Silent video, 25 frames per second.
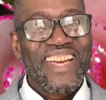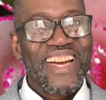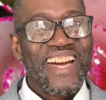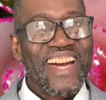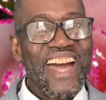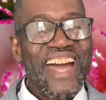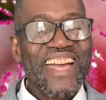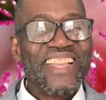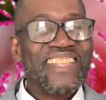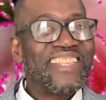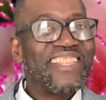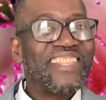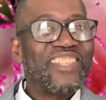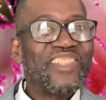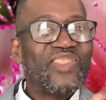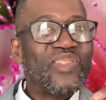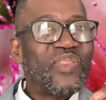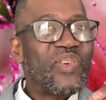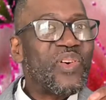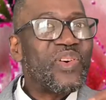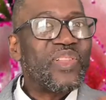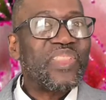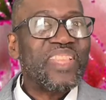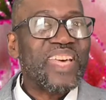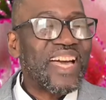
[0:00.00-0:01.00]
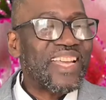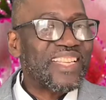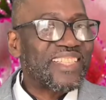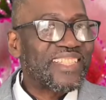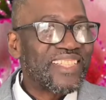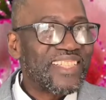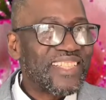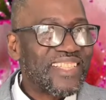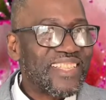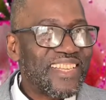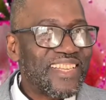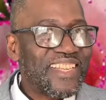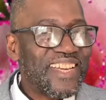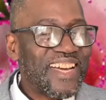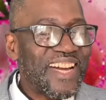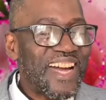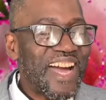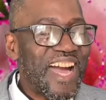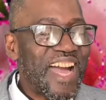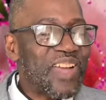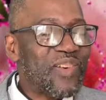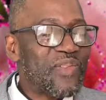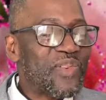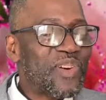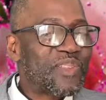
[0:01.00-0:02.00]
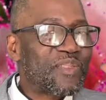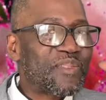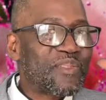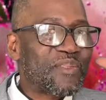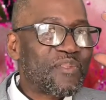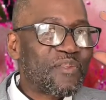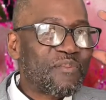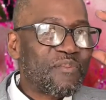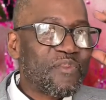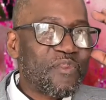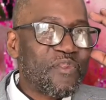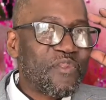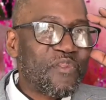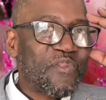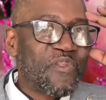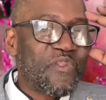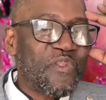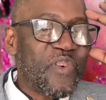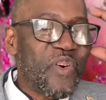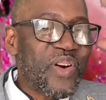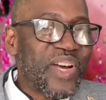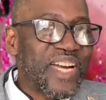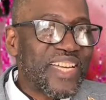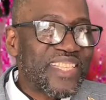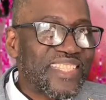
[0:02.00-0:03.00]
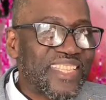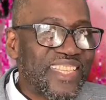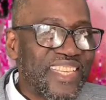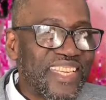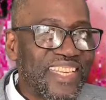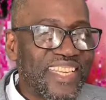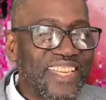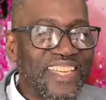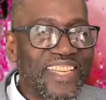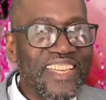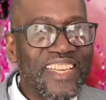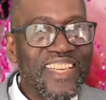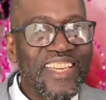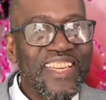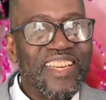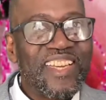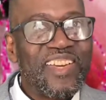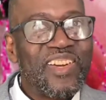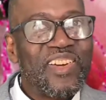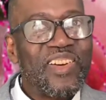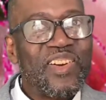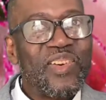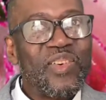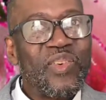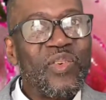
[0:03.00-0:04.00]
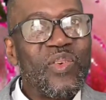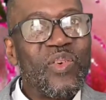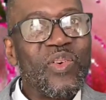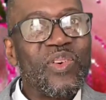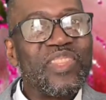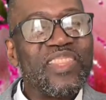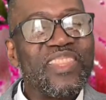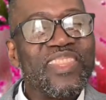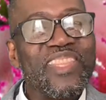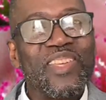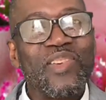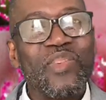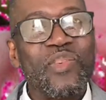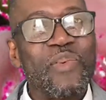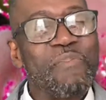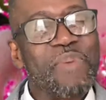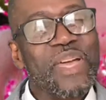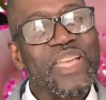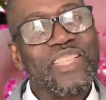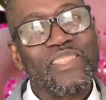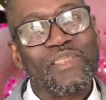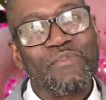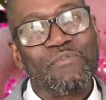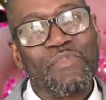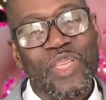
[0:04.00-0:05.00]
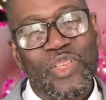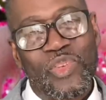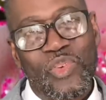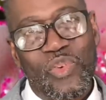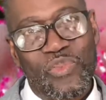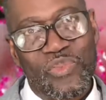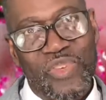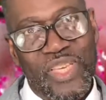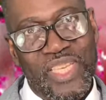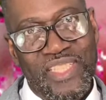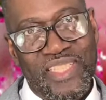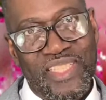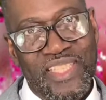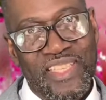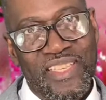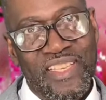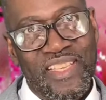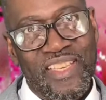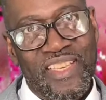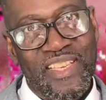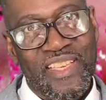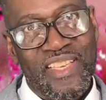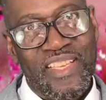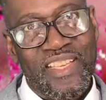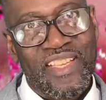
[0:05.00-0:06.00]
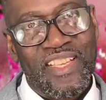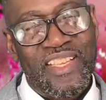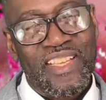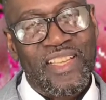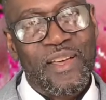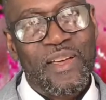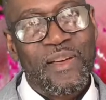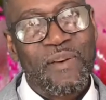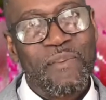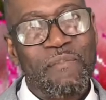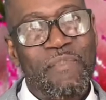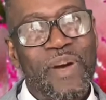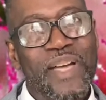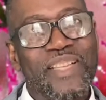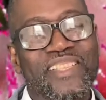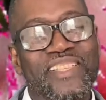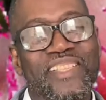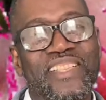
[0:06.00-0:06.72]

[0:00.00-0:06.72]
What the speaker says: didn't know that. I was focusing on the romance bit of it. But